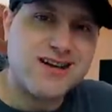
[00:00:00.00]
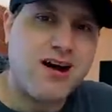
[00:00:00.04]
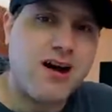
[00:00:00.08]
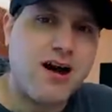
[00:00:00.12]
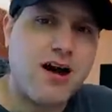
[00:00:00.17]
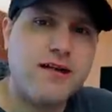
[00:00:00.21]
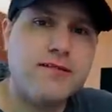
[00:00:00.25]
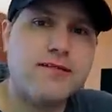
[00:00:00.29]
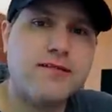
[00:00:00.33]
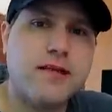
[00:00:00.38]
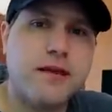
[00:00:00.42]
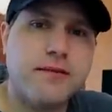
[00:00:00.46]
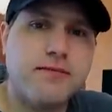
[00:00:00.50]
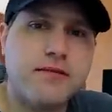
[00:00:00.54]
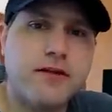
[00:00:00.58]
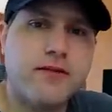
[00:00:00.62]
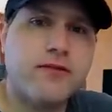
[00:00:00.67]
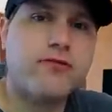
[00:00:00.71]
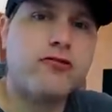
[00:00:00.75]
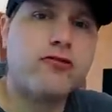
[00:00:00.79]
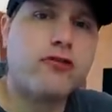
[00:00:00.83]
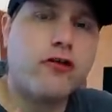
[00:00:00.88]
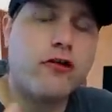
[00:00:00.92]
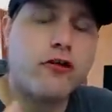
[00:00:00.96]
concept
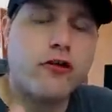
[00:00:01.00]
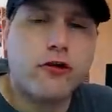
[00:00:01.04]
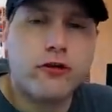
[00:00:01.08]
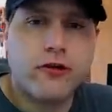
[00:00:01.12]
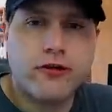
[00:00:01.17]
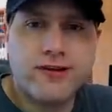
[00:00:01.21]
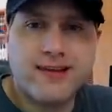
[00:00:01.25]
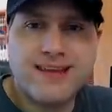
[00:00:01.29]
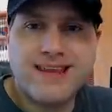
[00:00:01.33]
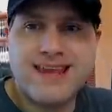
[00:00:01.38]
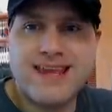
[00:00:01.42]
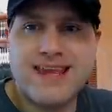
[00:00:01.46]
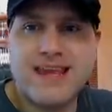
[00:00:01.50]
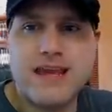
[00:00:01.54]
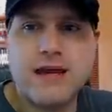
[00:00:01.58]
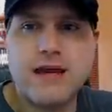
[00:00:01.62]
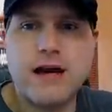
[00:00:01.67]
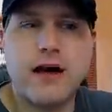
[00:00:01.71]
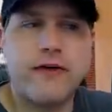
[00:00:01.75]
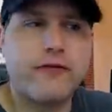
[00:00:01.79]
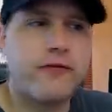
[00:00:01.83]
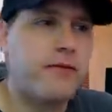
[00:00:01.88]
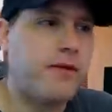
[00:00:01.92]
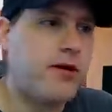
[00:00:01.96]
of turnkey
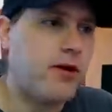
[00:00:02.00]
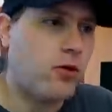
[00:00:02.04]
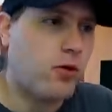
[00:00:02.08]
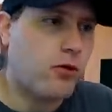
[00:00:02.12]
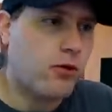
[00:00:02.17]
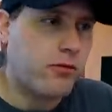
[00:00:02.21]
government,